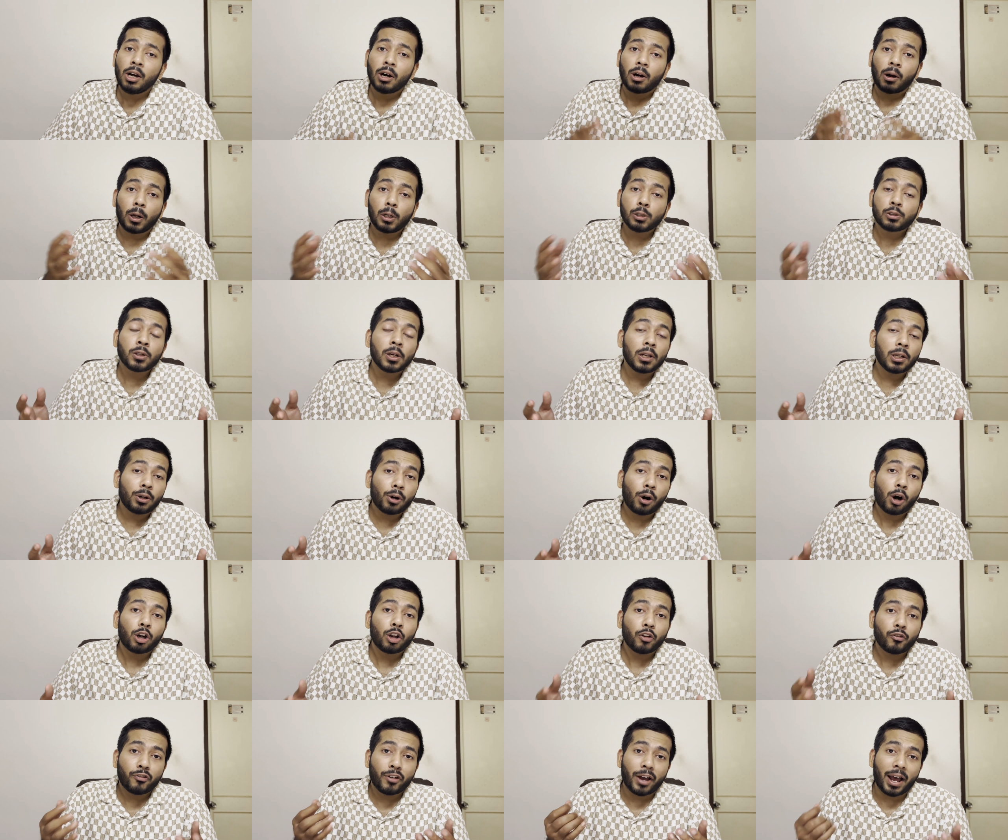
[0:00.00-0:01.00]
also a
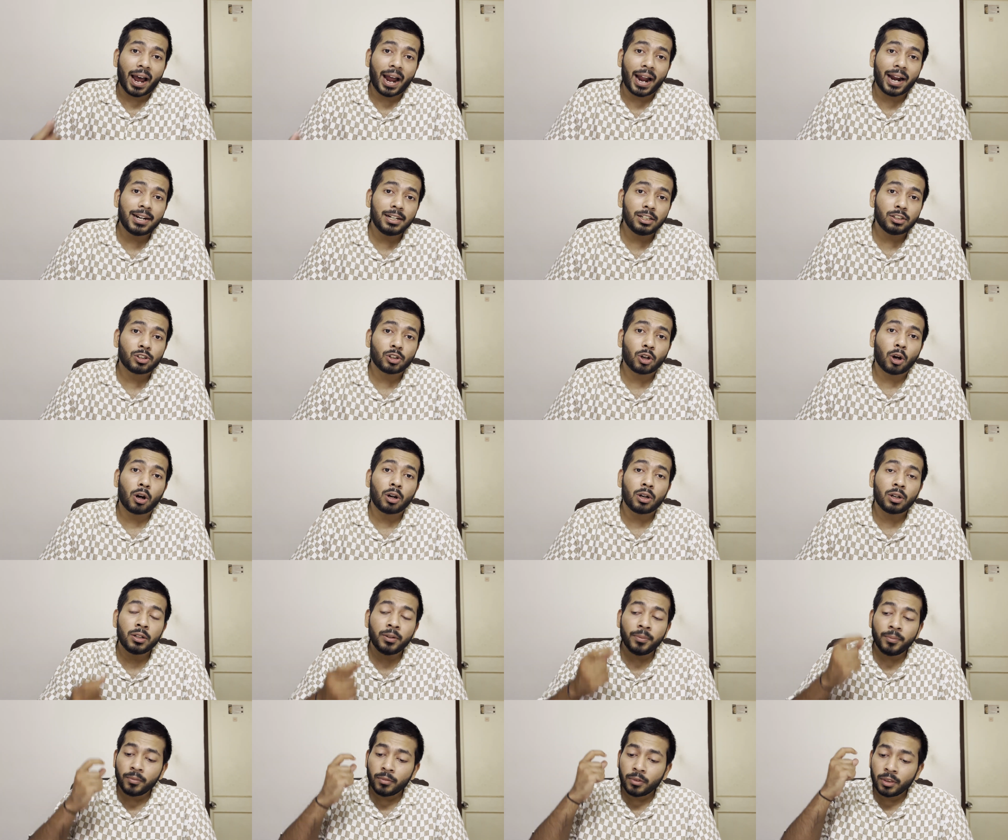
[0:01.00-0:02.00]
lot of
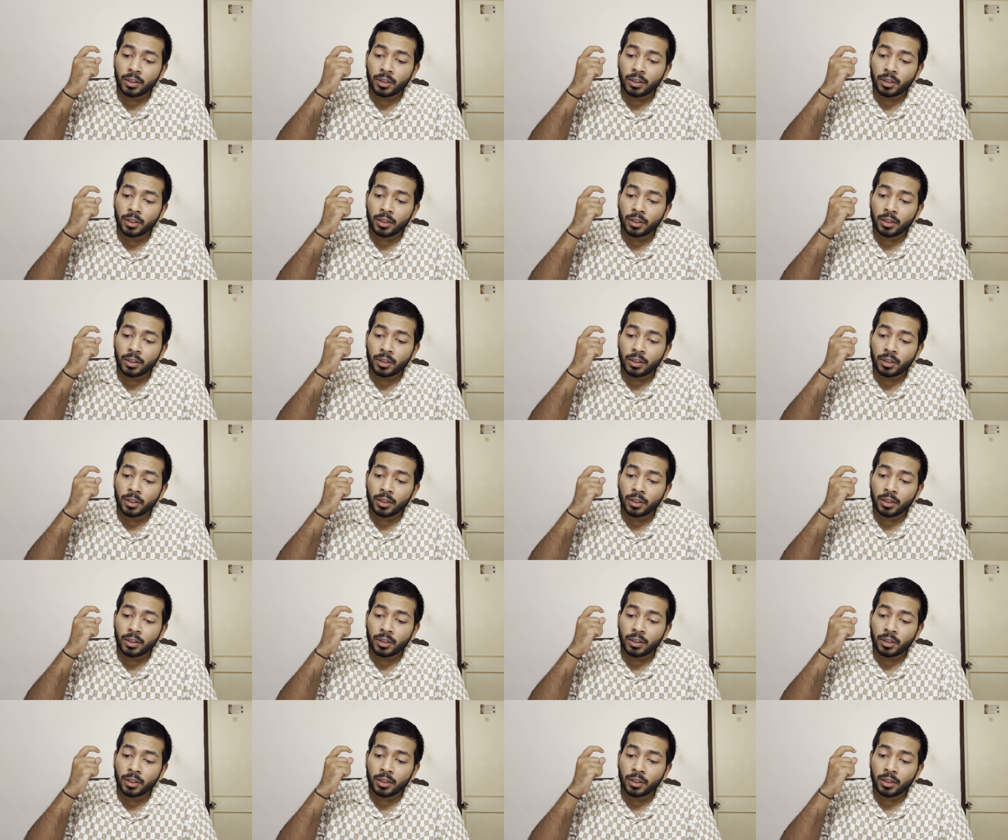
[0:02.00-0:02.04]
hands-on